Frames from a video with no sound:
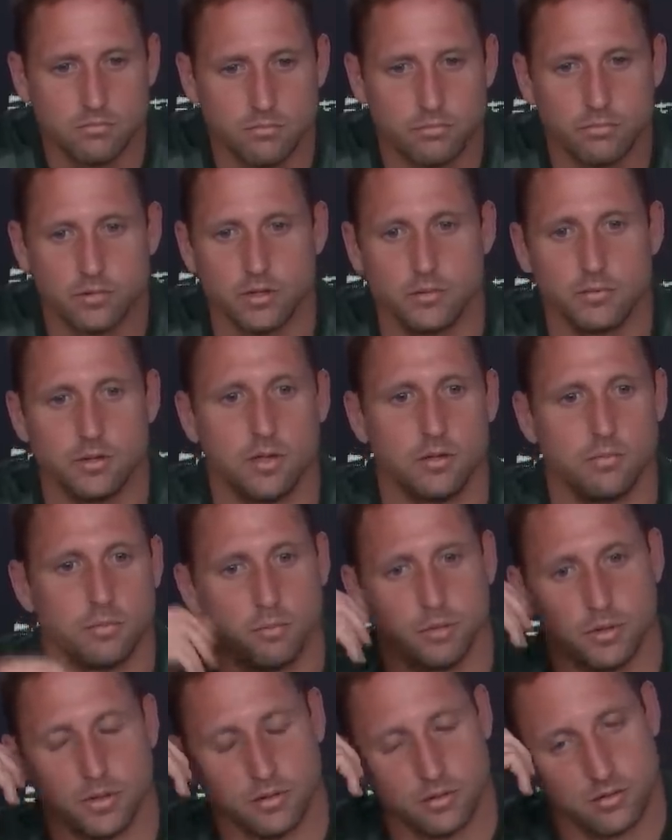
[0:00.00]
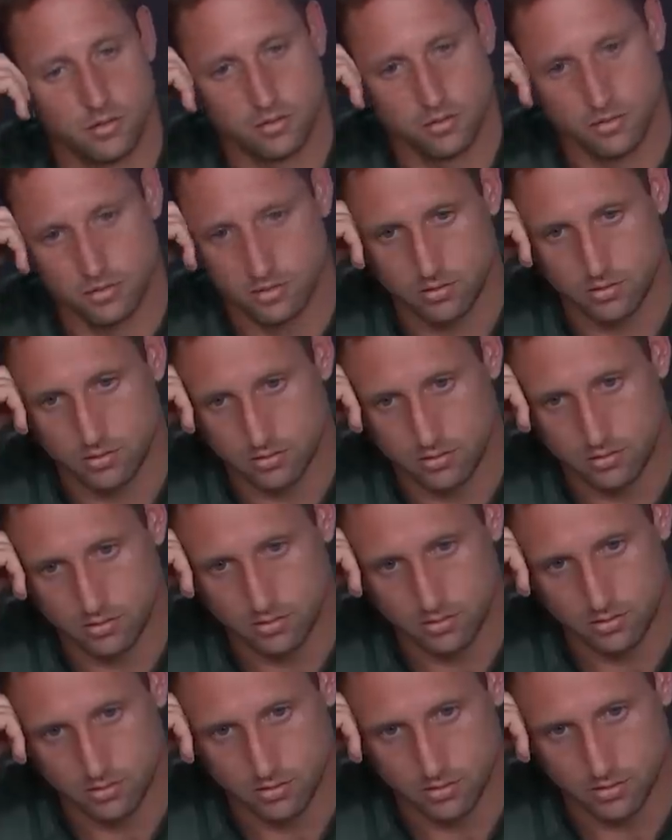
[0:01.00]
pretty well, but
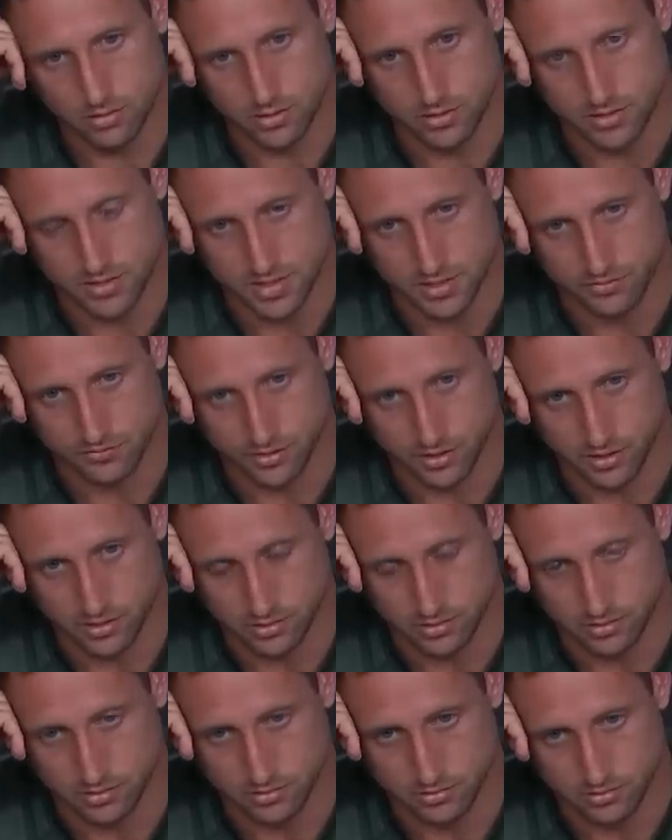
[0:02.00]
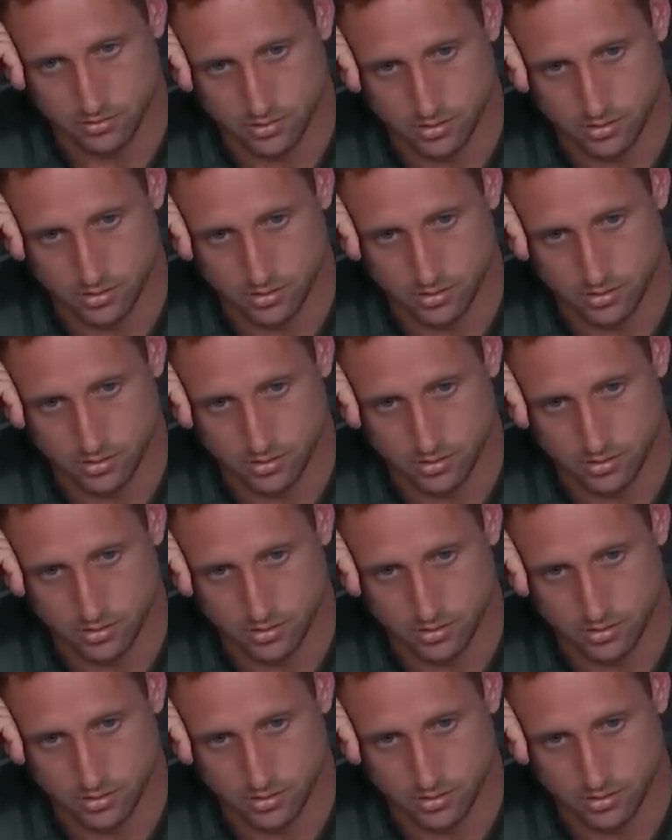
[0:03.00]
there's definitely a, a,